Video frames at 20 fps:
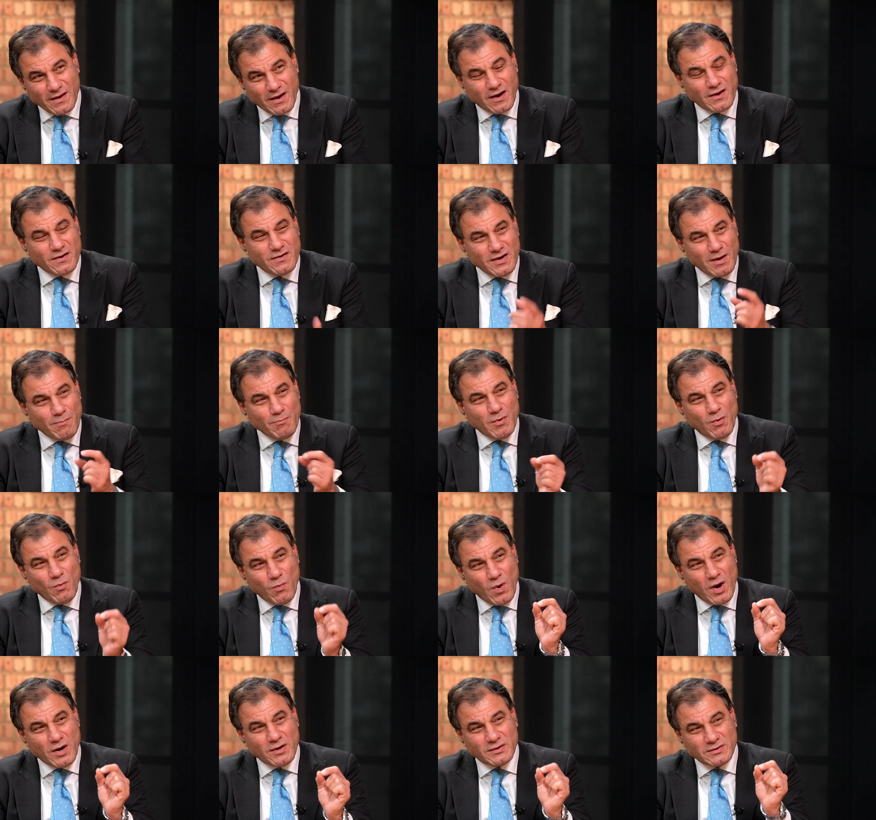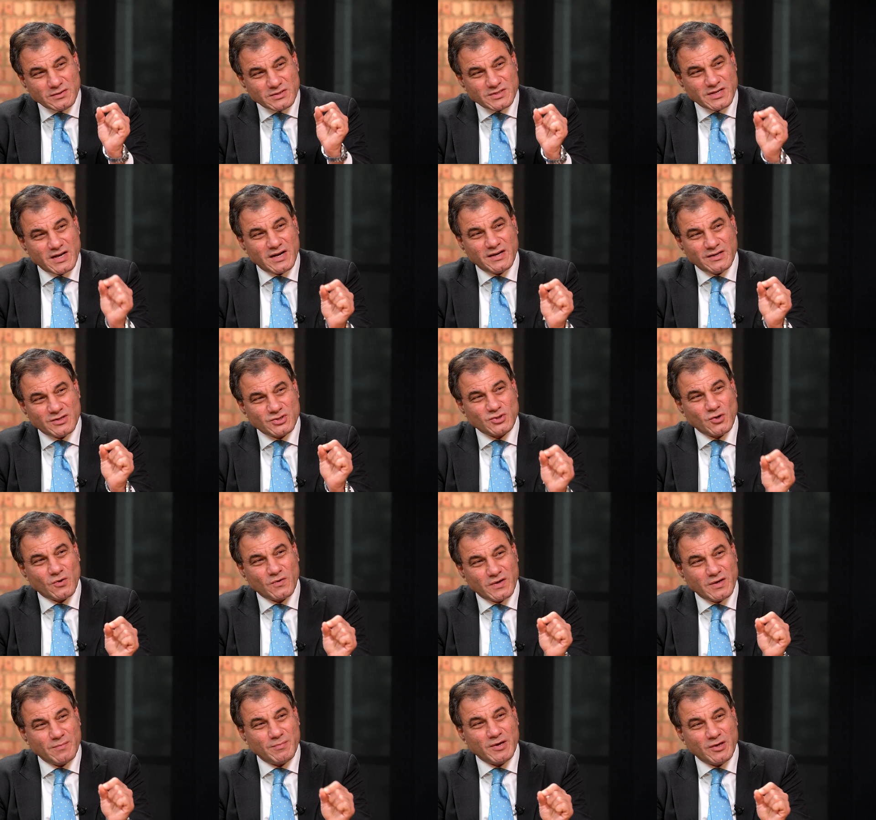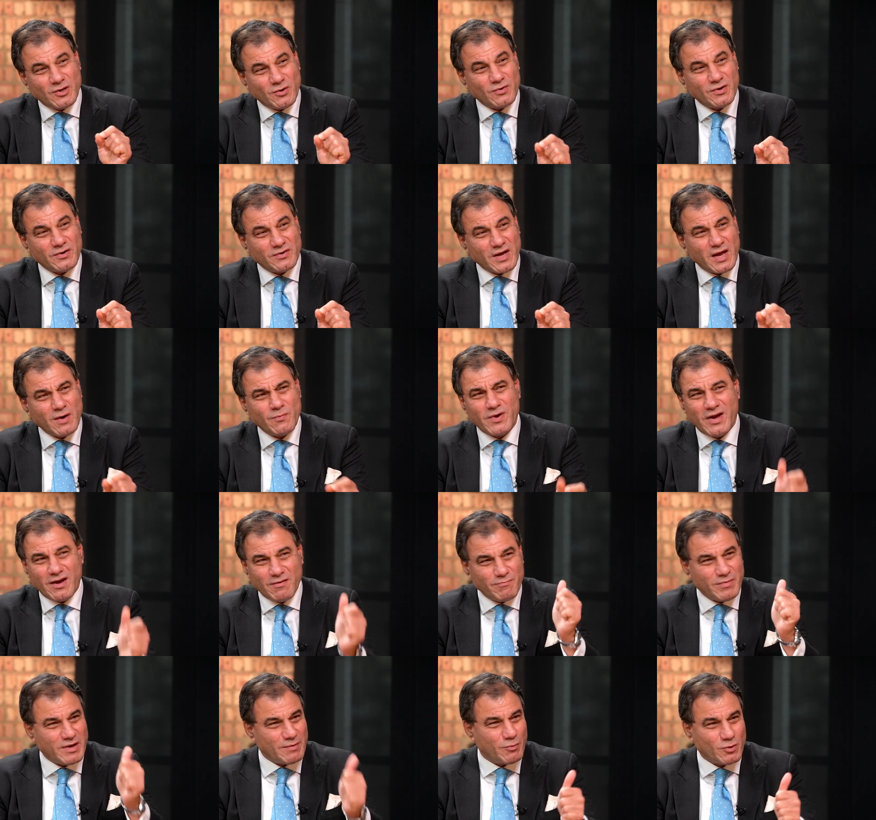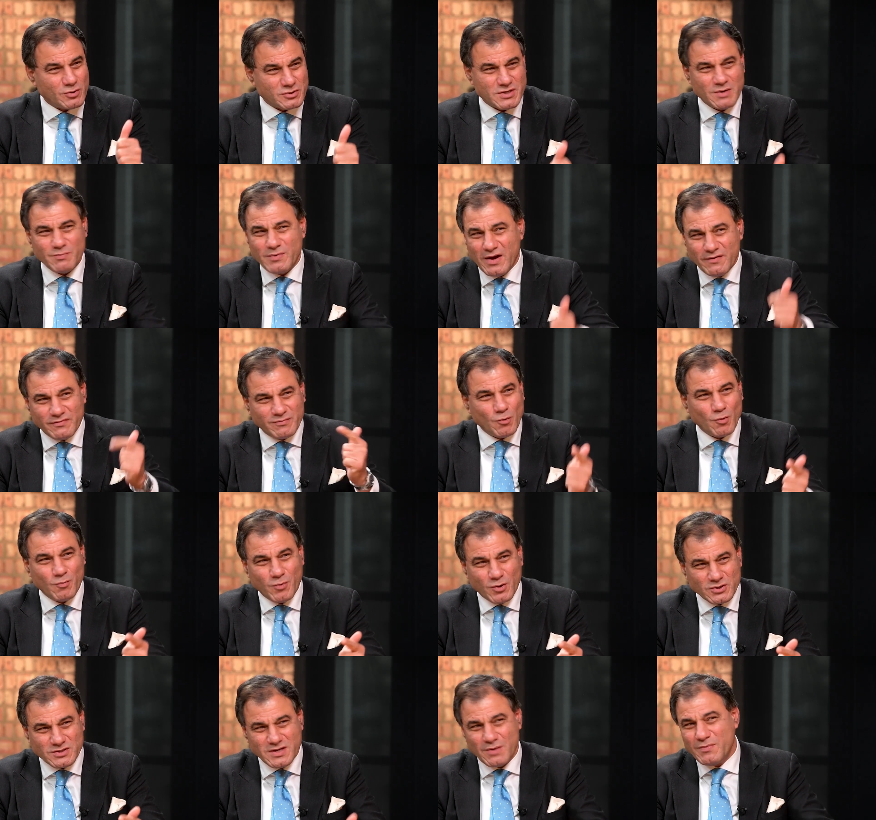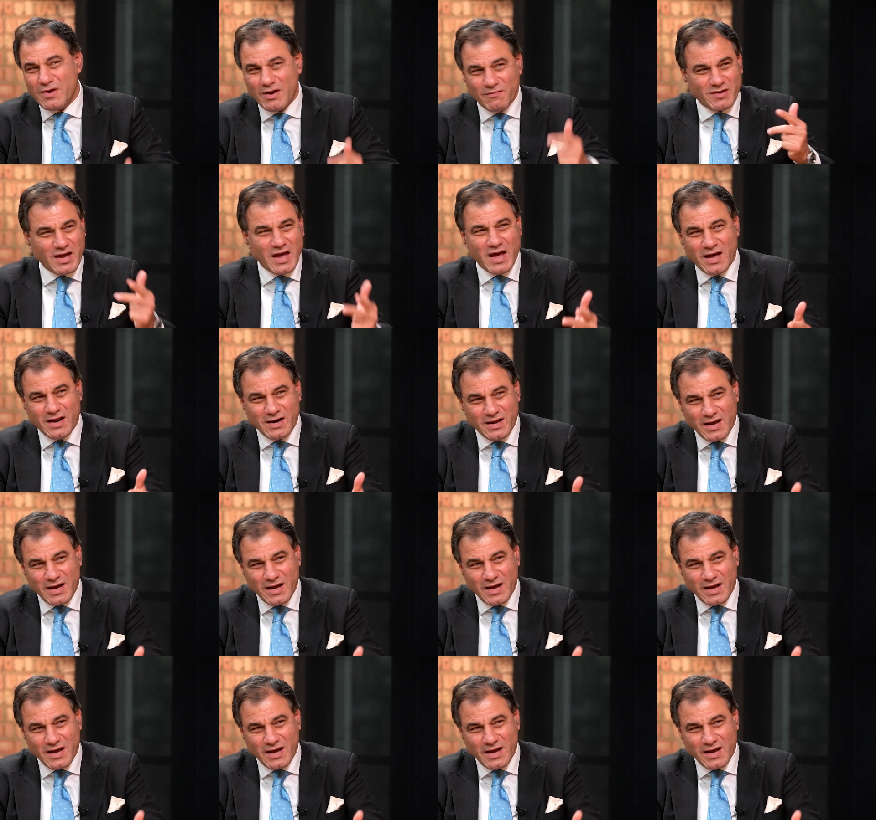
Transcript: our number one selling stock keeping unit, and we have big bottles, and we have small bottles, and we have can,